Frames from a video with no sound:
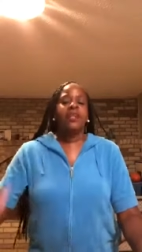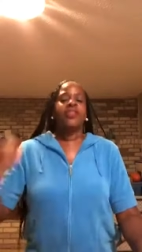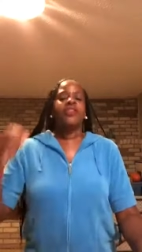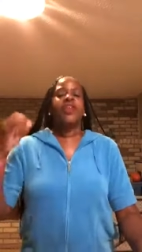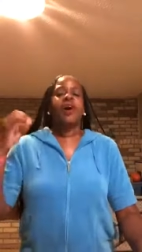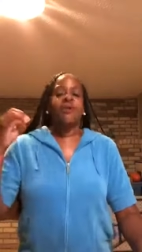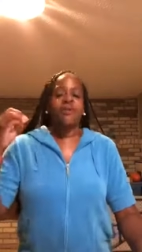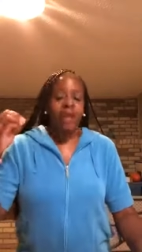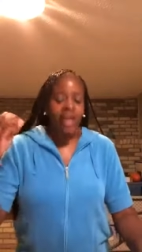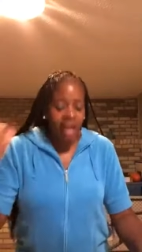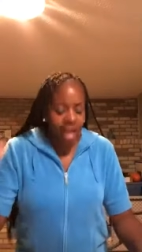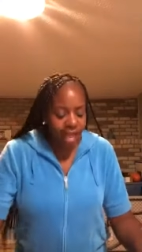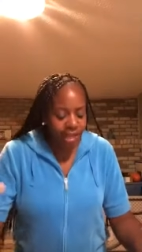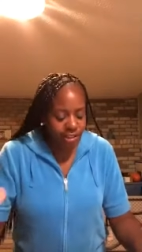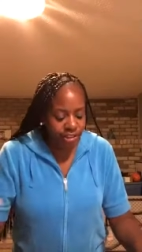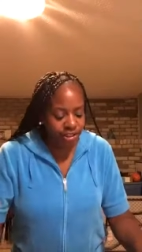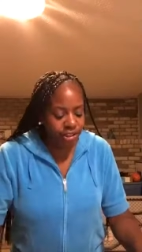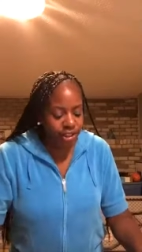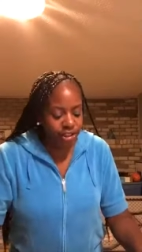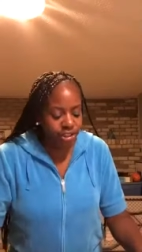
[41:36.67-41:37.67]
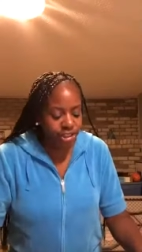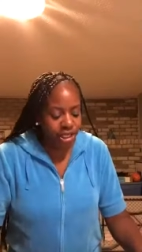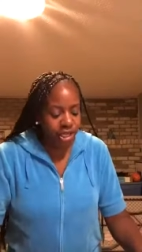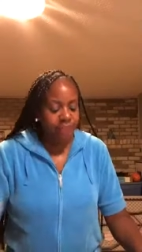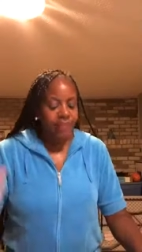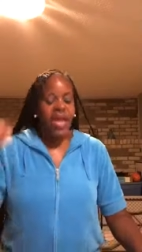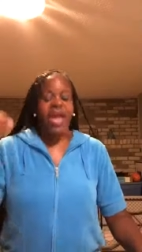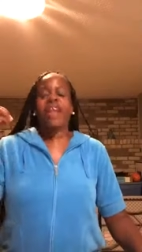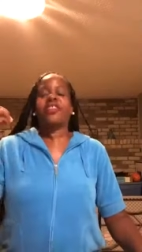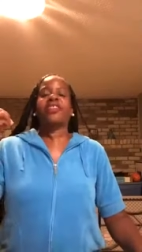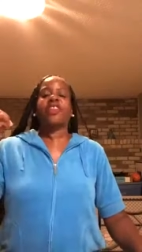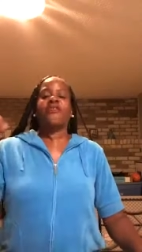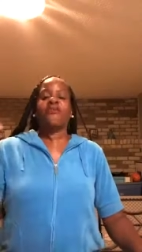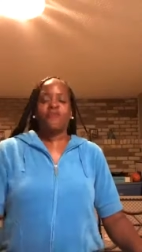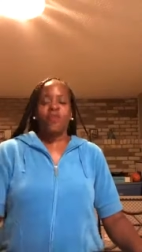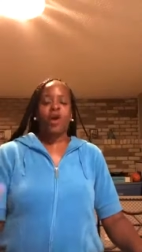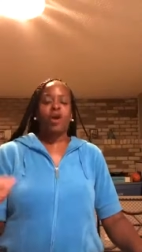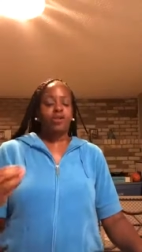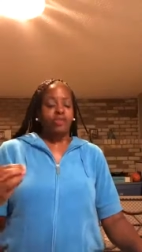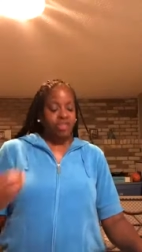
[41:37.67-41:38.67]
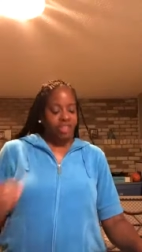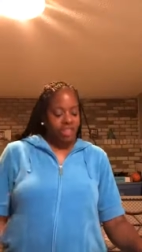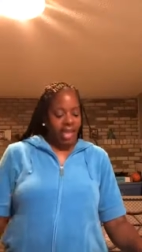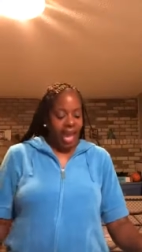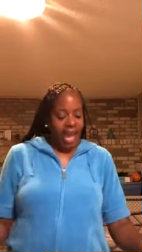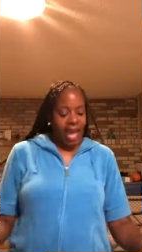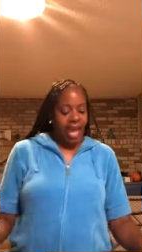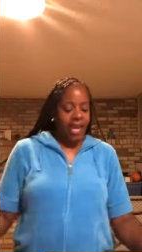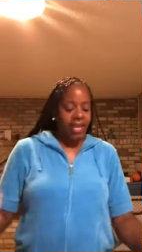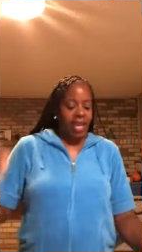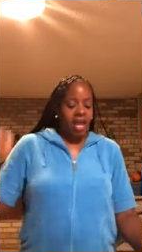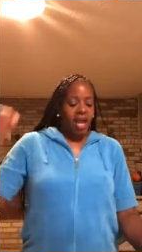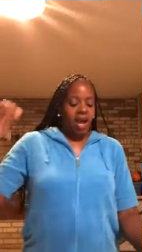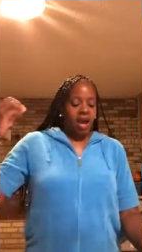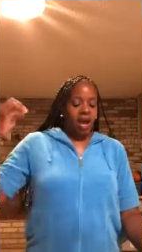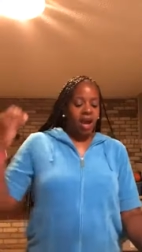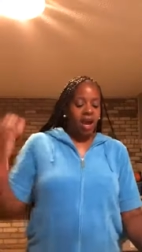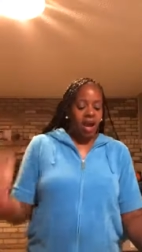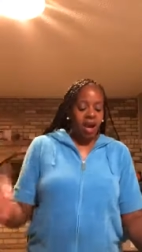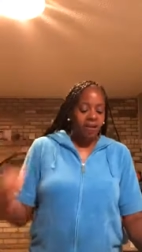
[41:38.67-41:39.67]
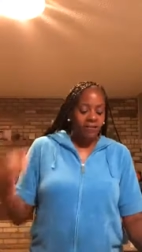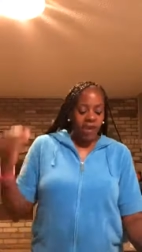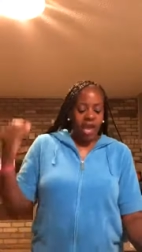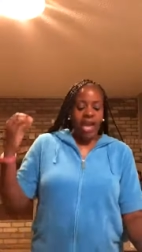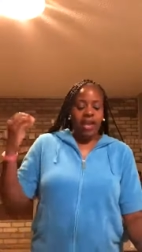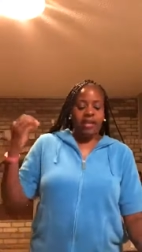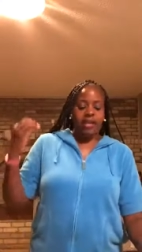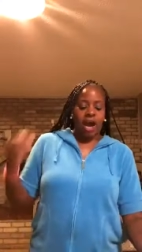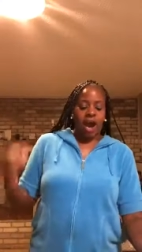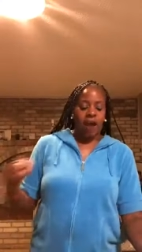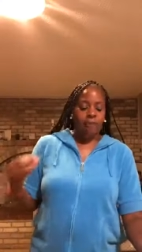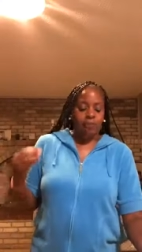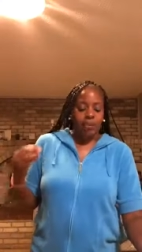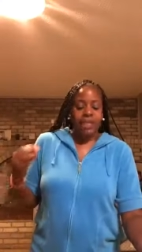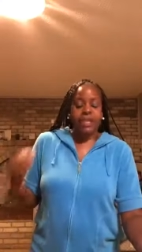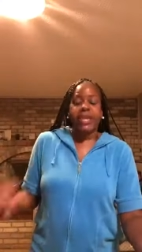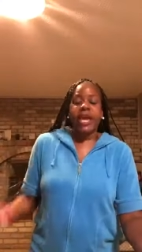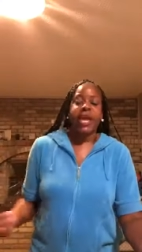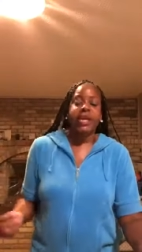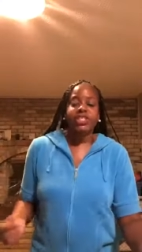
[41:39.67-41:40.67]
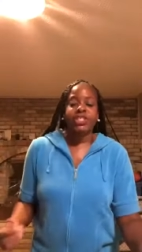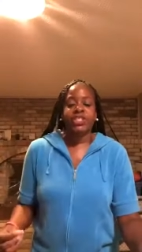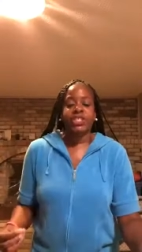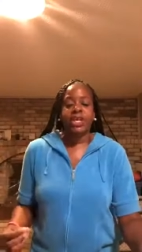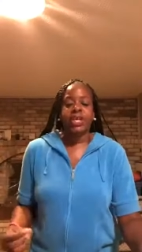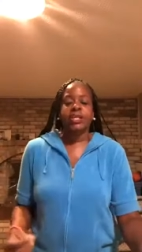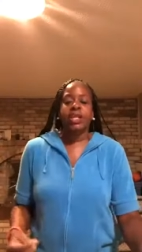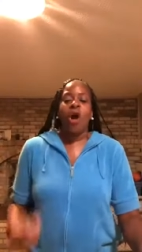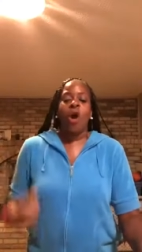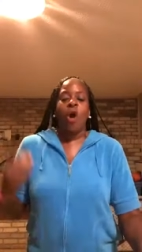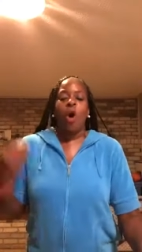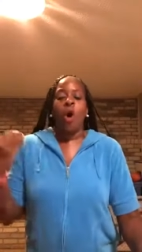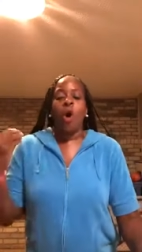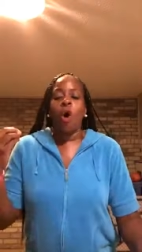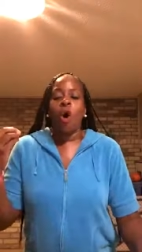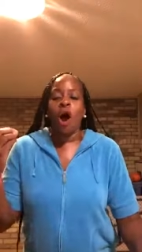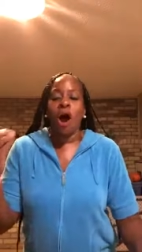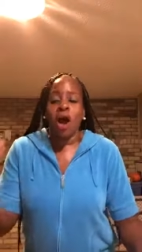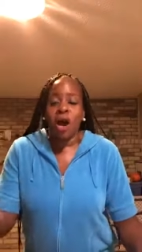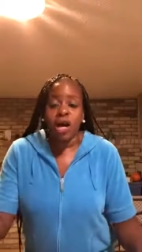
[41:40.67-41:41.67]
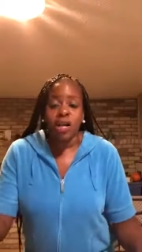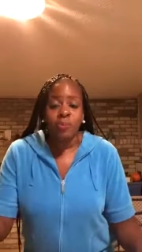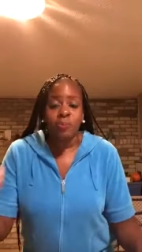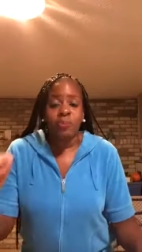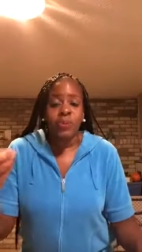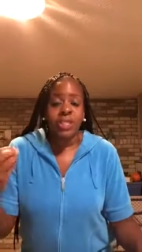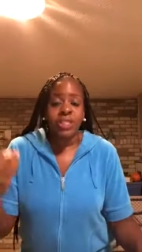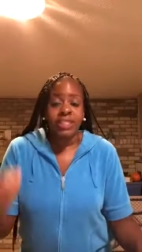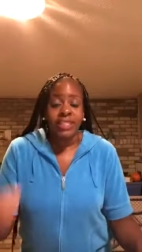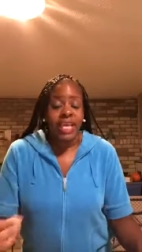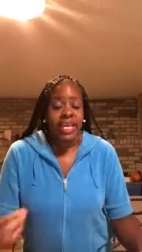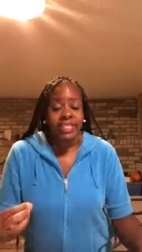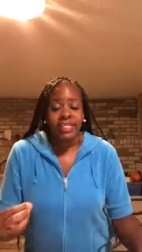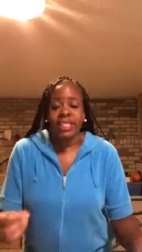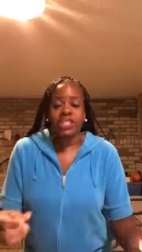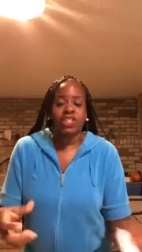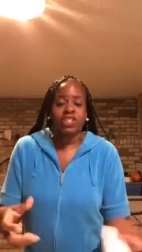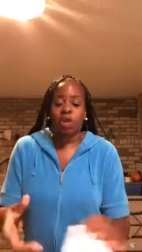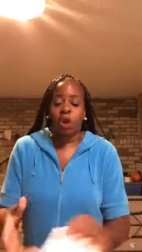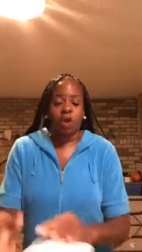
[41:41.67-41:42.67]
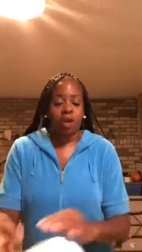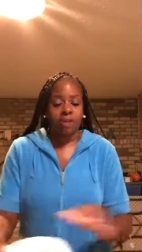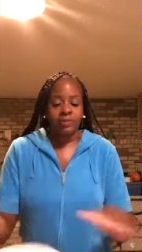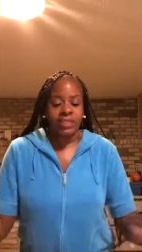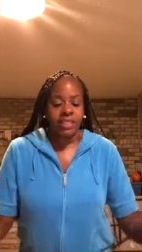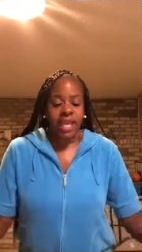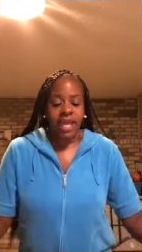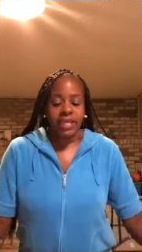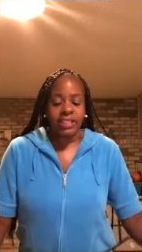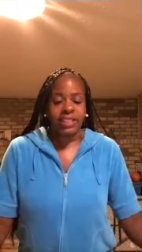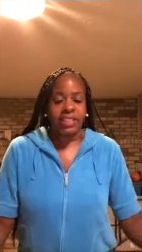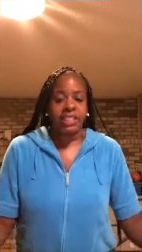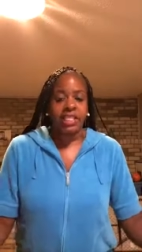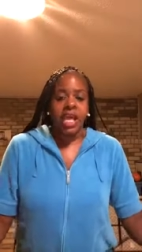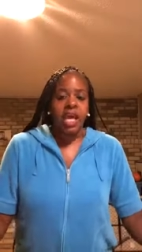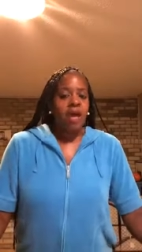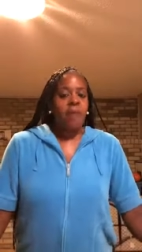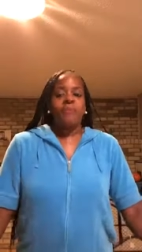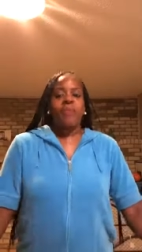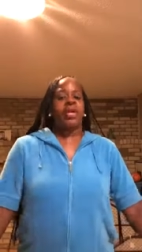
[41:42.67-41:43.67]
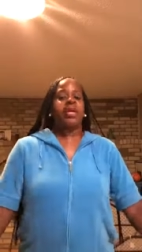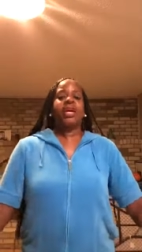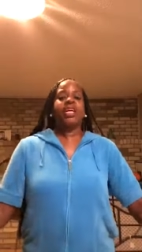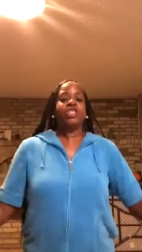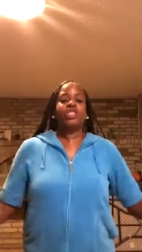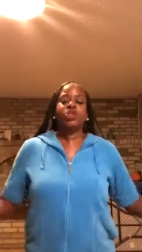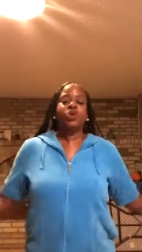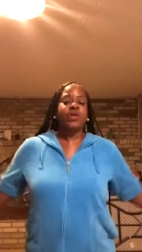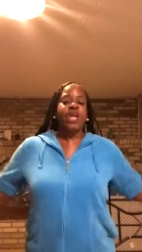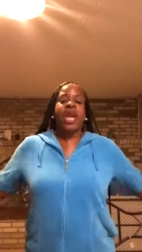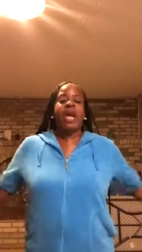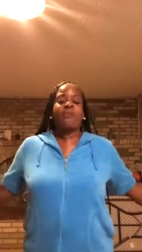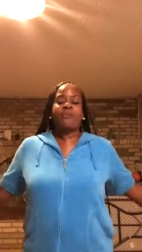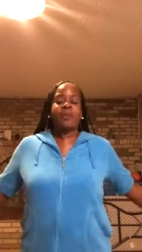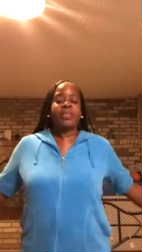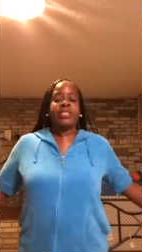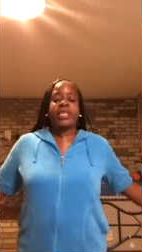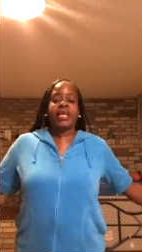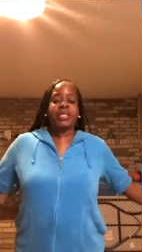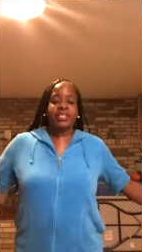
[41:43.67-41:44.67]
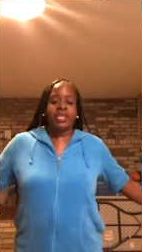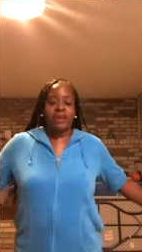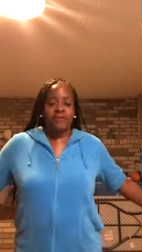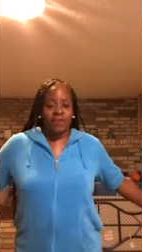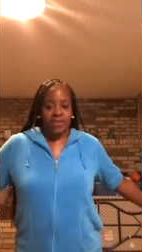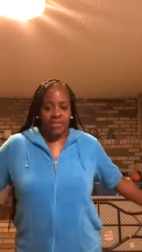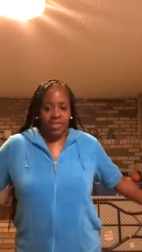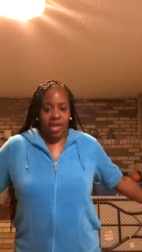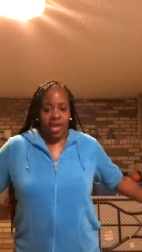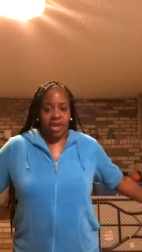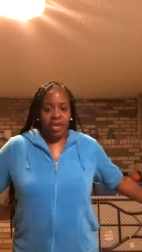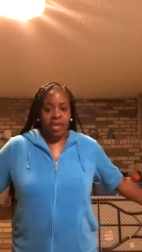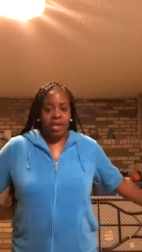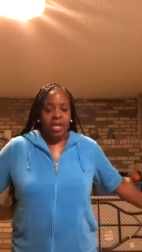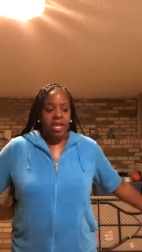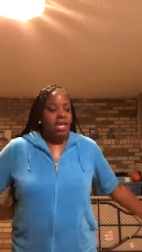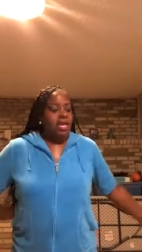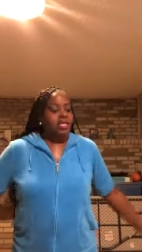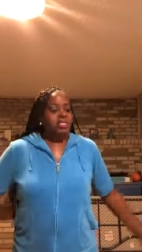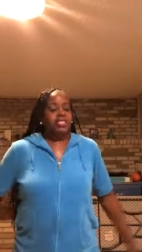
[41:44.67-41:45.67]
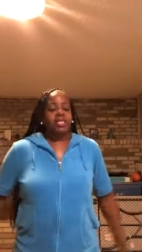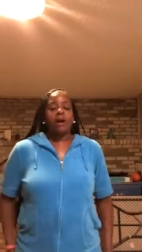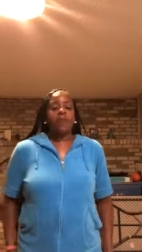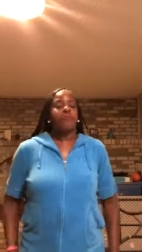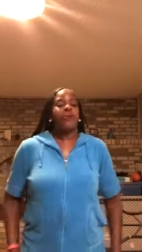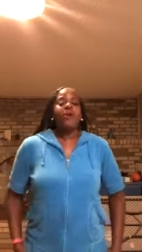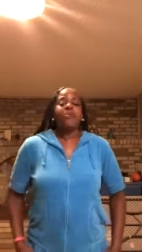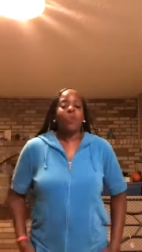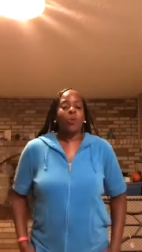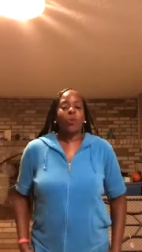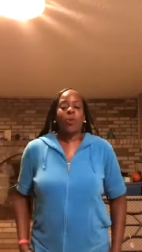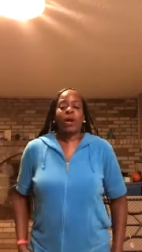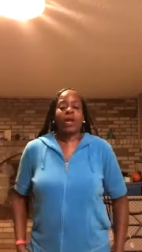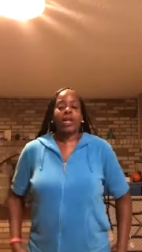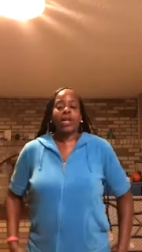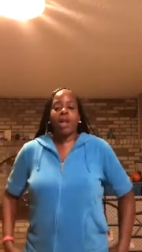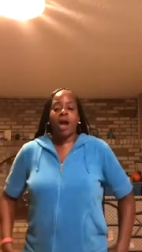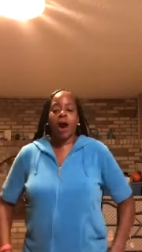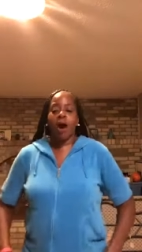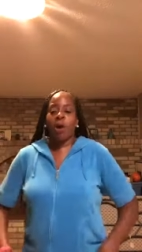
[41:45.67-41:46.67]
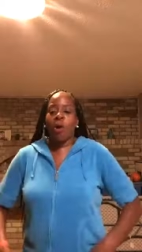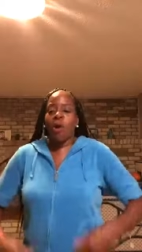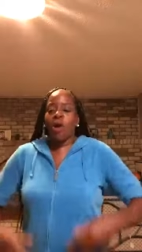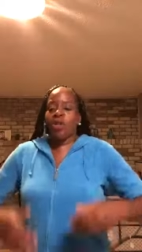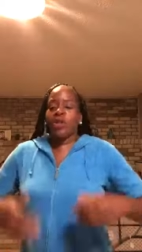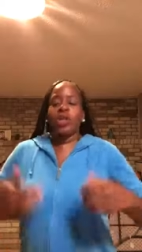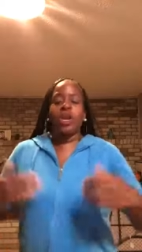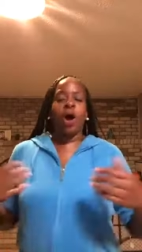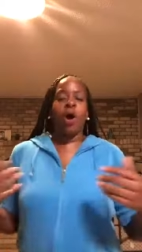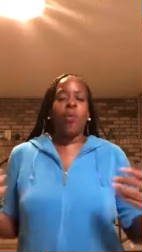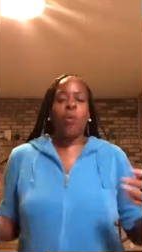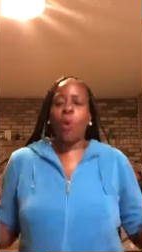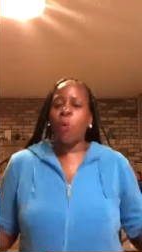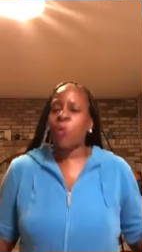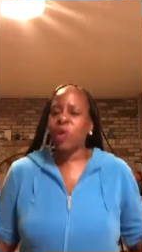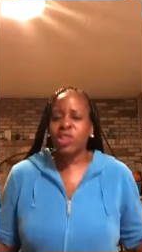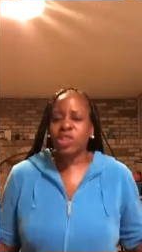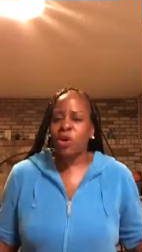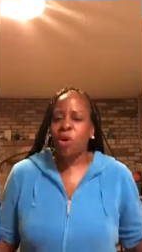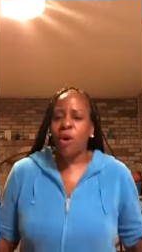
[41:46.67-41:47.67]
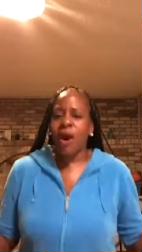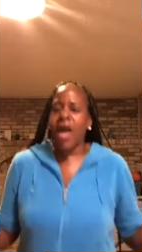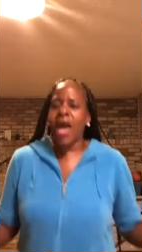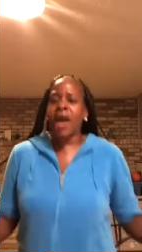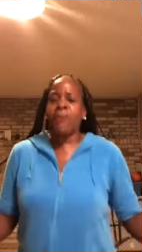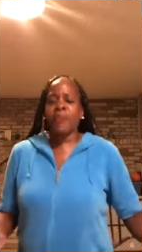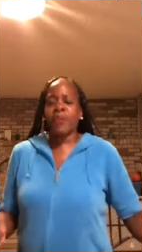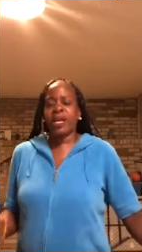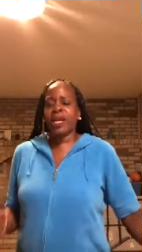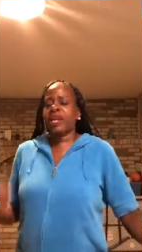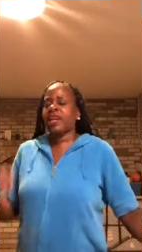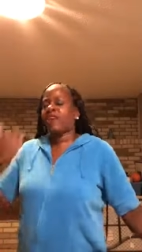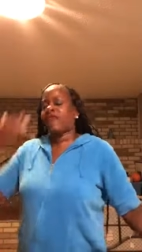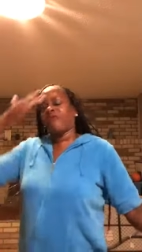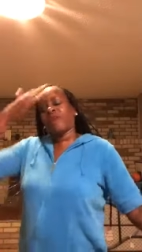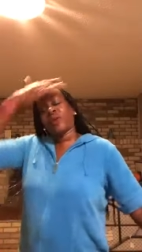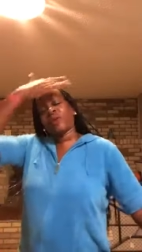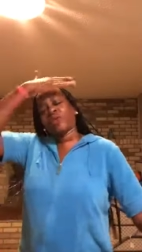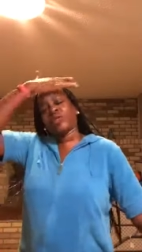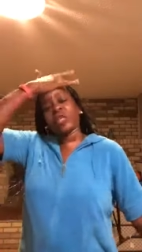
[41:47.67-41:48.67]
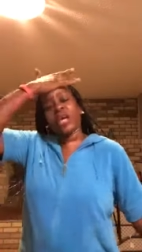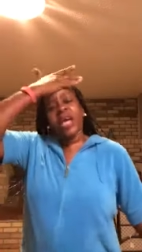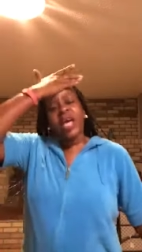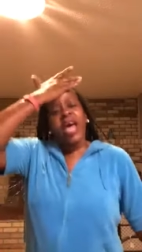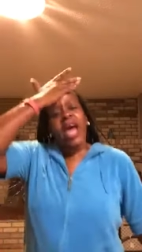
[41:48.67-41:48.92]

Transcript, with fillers: the relationship at the first sign of a complication or unpredicted circumstances because you can't predict everything. Some people want to know, you know, well, what's going to happen in the future?